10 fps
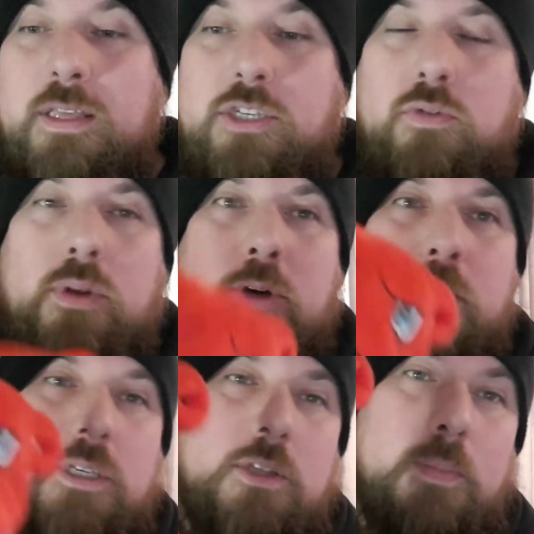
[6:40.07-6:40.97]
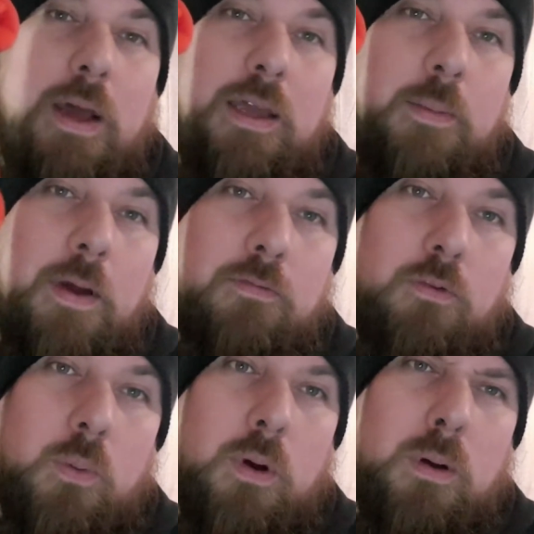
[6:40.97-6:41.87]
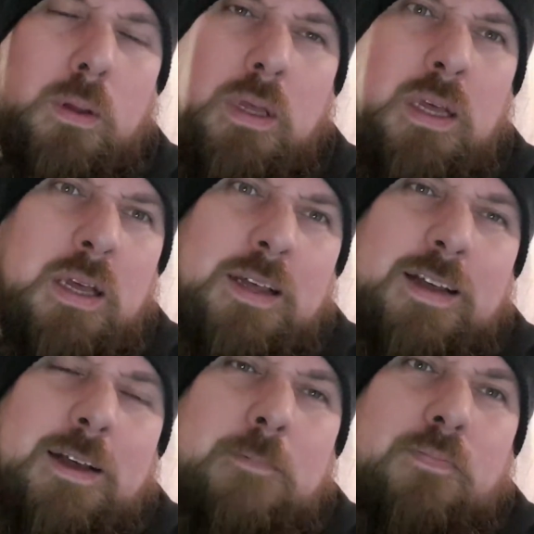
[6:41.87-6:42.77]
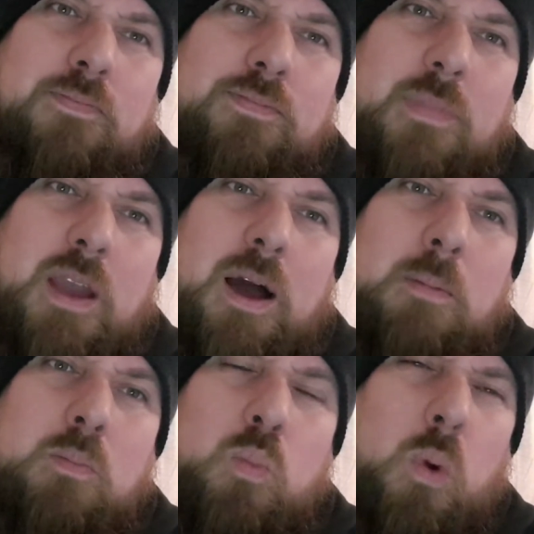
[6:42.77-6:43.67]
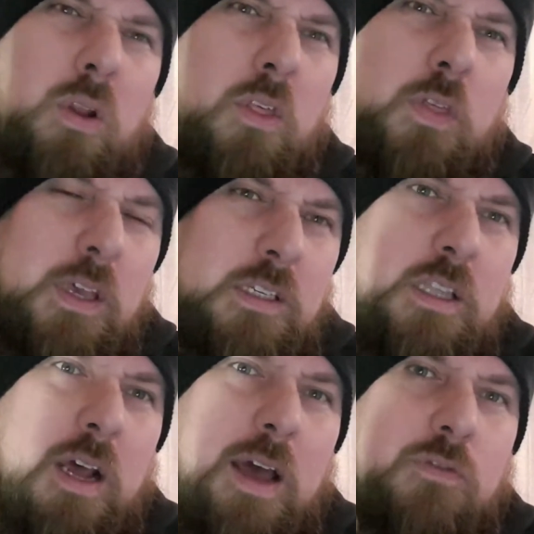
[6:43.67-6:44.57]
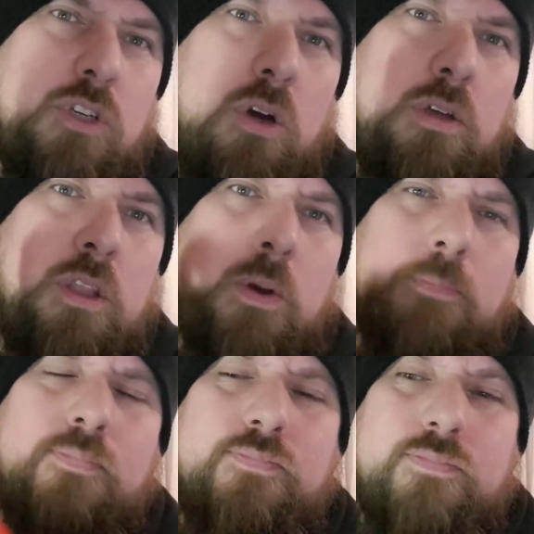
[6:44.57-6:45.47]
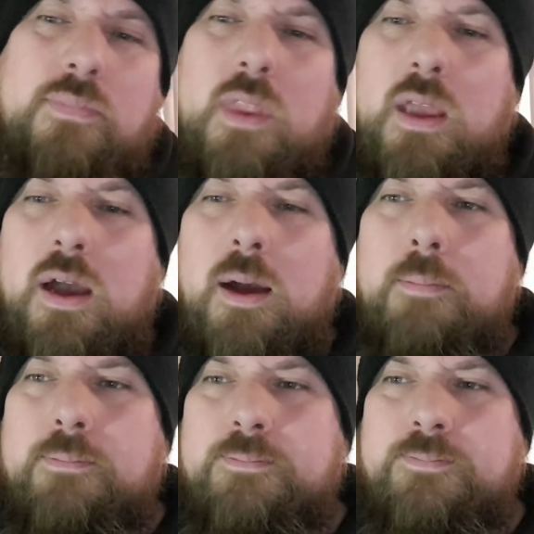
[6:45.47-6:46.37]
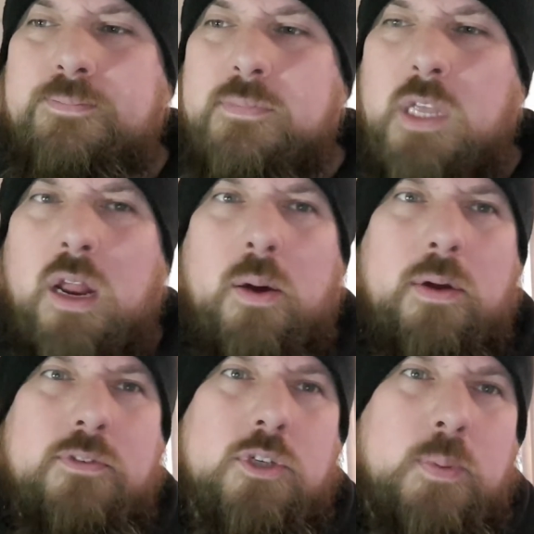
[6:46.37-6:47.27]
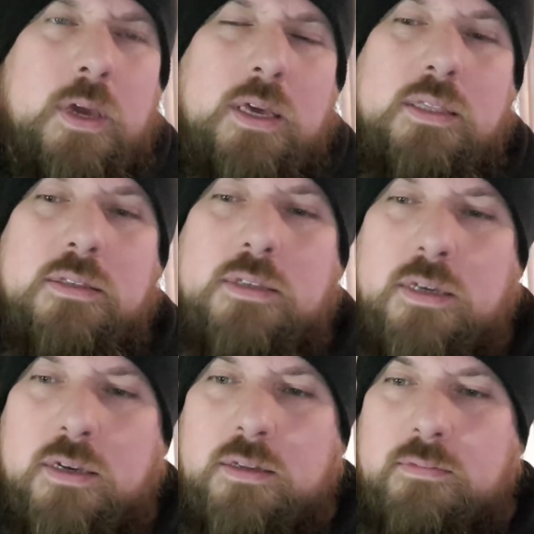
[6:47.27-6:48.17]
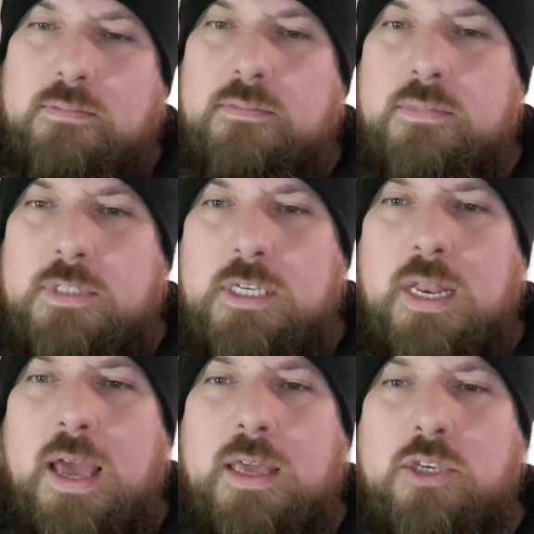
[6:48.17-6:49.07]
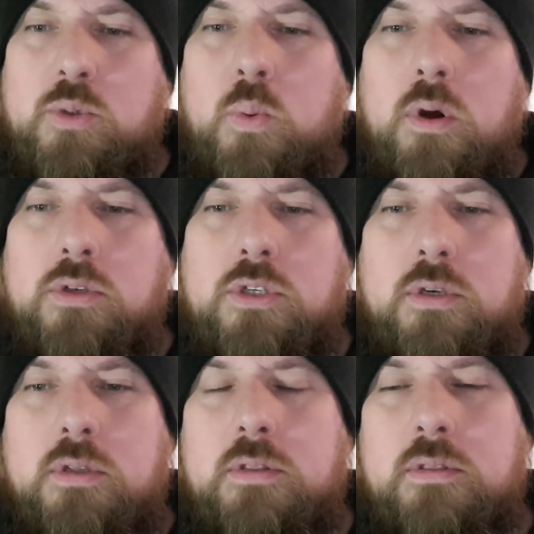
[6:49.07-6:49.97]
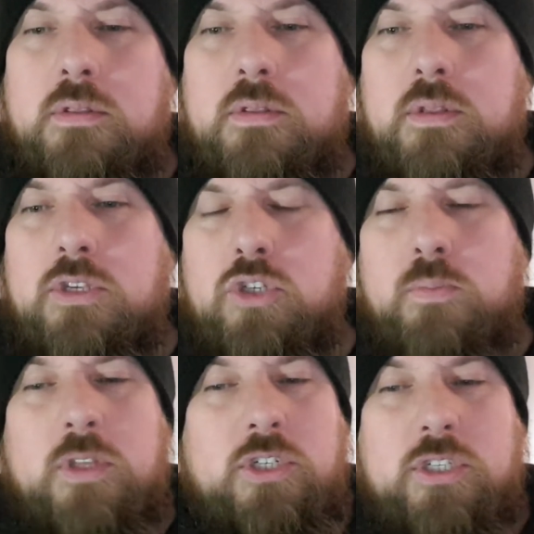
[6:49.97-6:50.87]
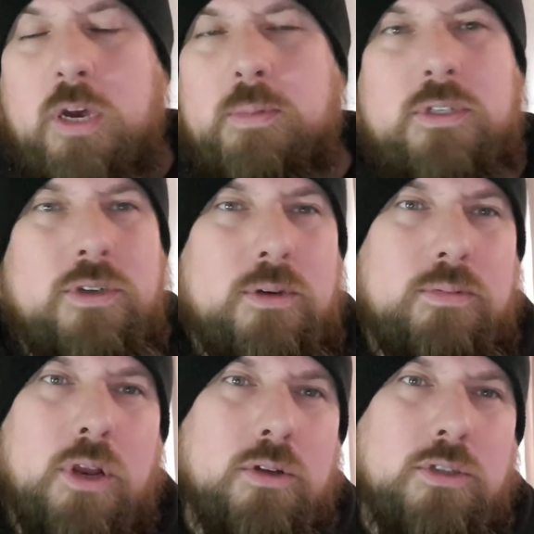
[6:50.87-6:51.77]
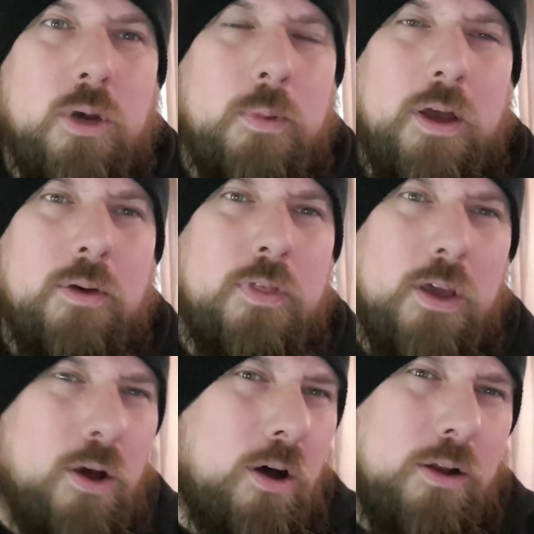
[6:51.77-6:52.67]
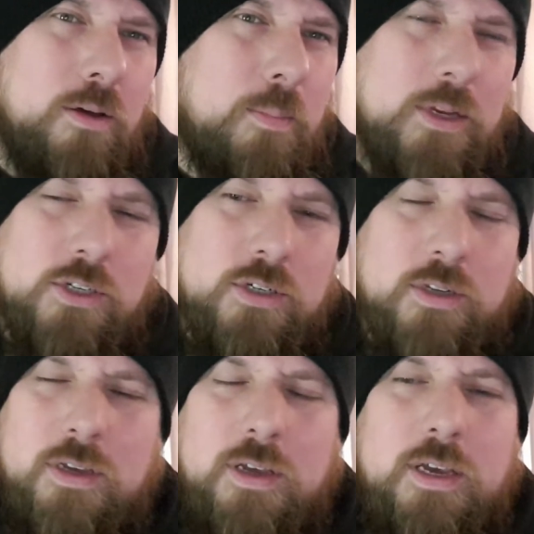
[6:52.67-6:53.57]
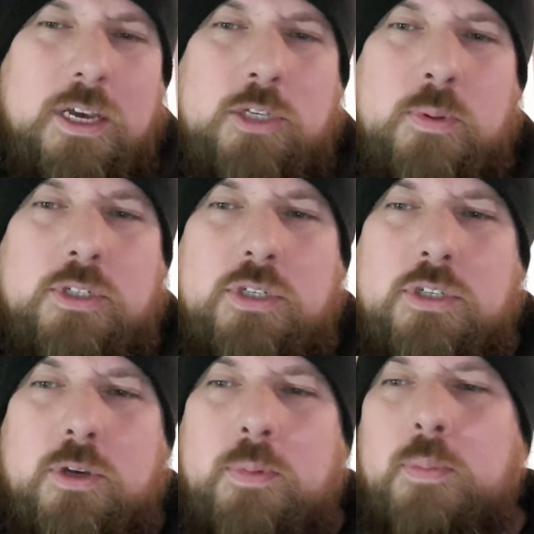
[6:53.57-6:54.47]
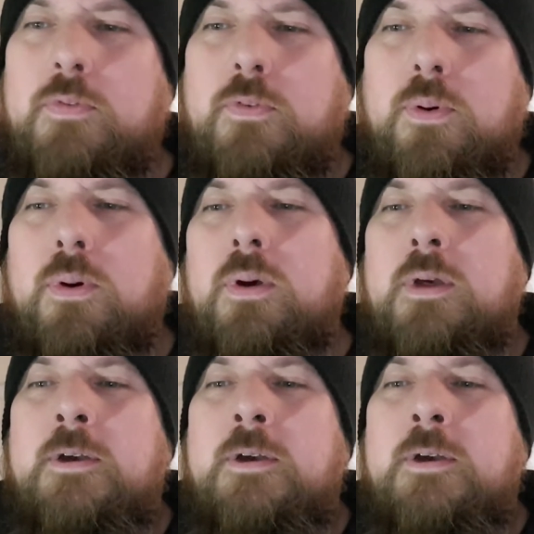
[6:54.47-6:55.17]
these are all little bits that have been banging about for a while. One of the things that I have started doing, you know, after speaking to Lex was something she told me to do a long time ago. I think Carla has mentioned it to me before.